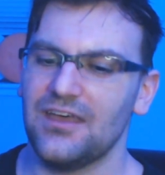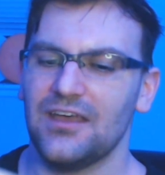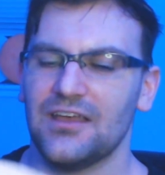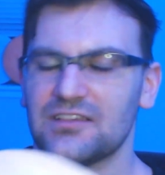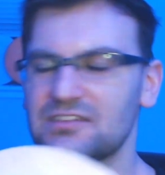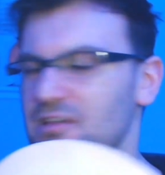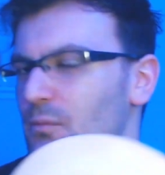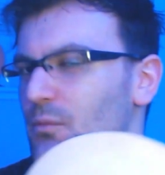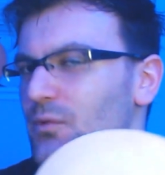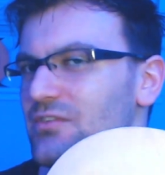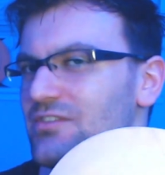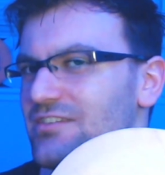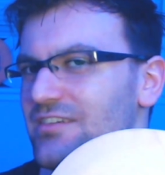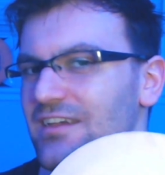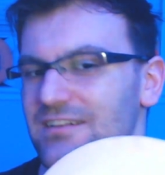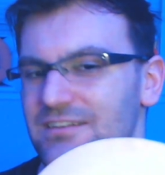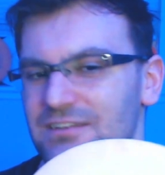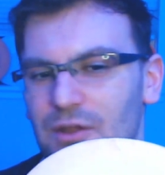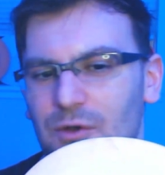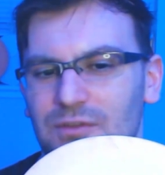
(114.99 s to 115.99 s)
Someone
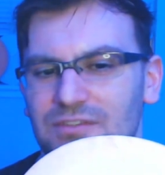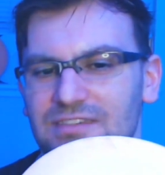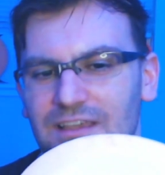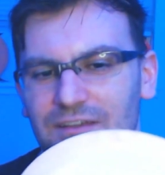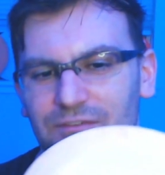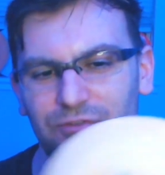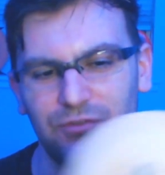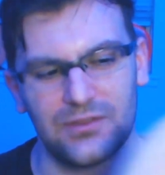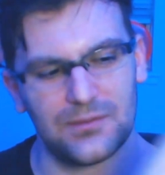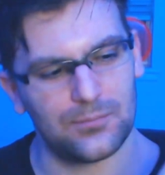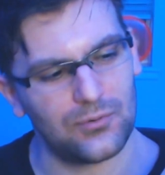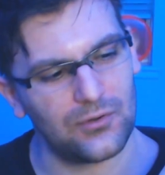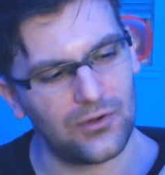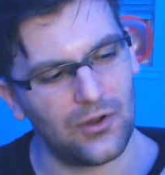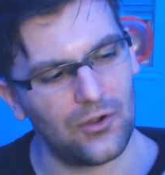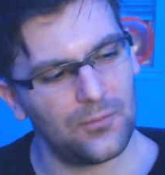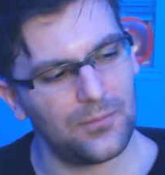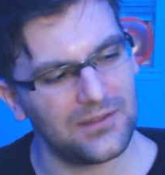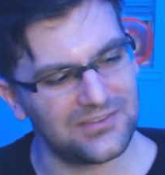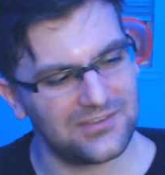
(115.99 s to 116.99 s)
said, no, it's definitely
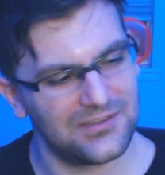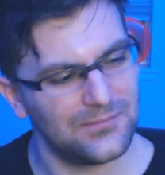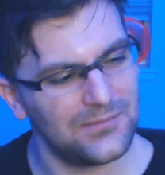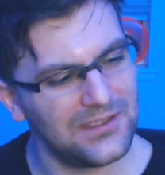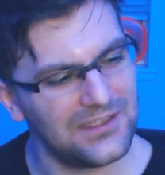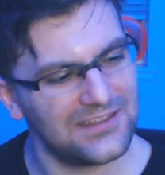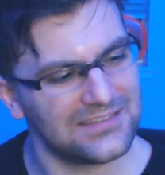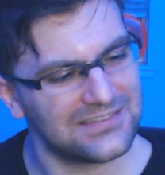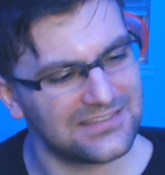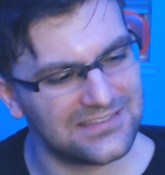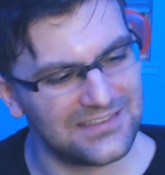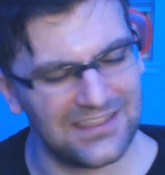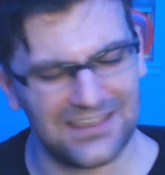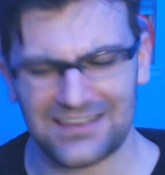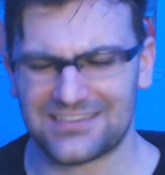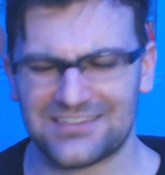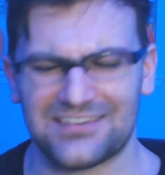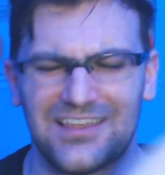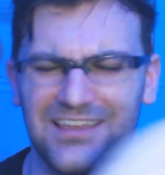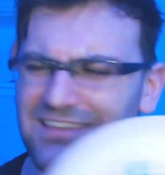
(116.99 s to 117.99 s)
Pro, but to me,
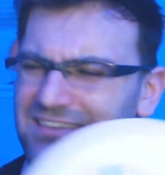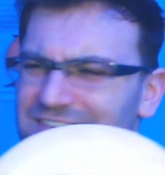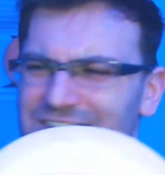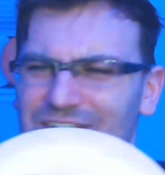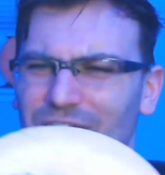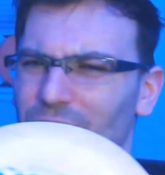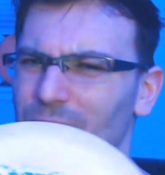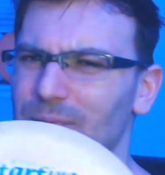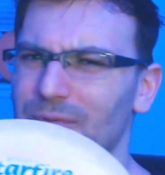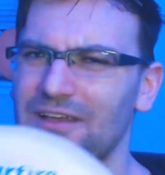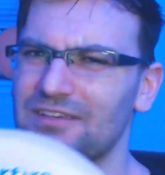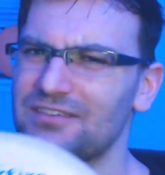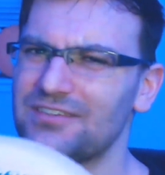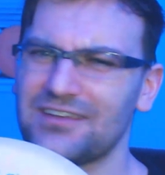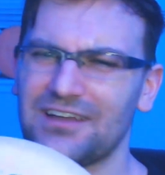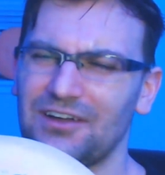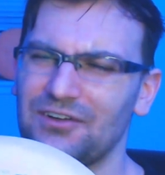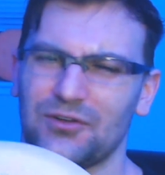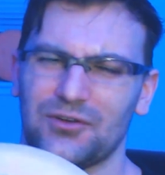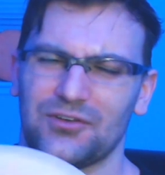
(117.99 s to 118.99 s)
it's like Star Plastic.
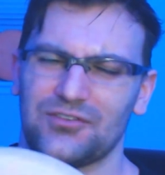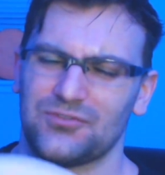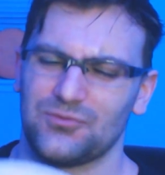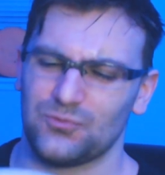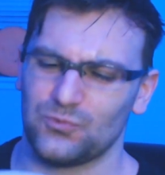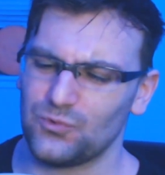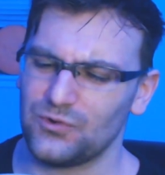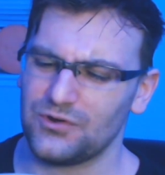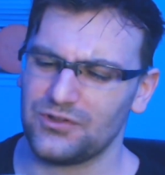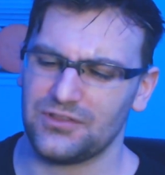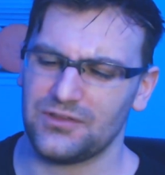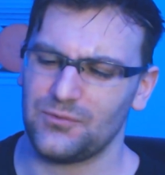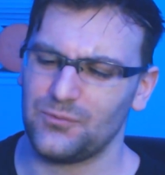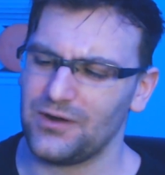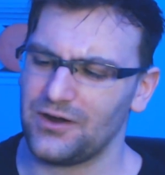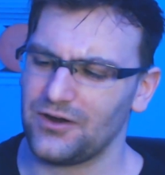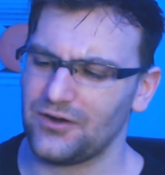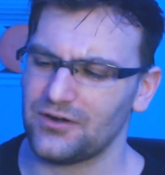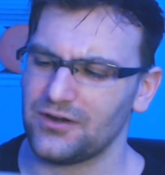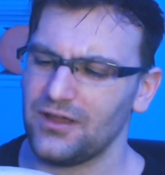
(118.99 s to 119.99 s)
I don't know, it's really
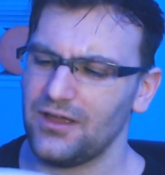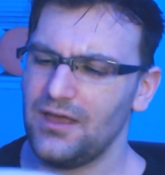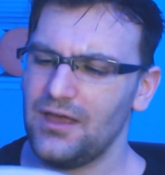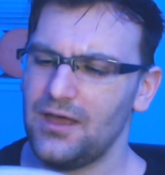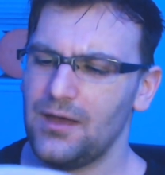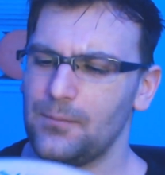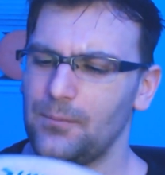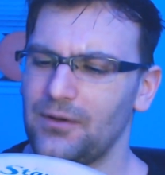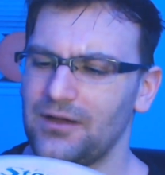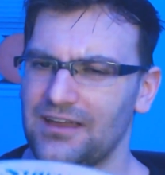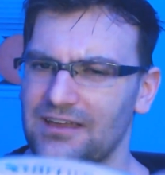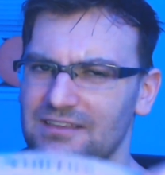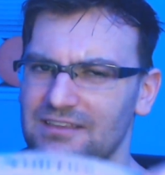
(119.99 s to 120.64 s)
weird. But it's